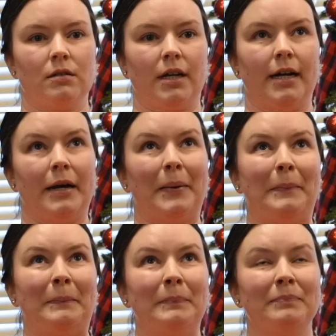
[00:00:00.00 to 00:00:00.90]

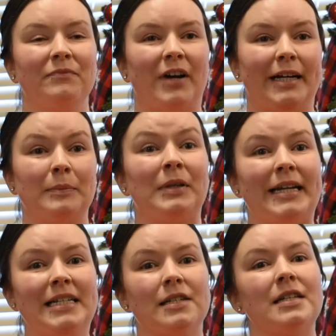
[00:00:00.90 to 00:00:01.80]
um,
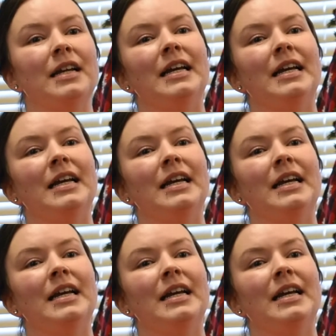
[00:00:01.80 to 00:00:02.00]
fireplace,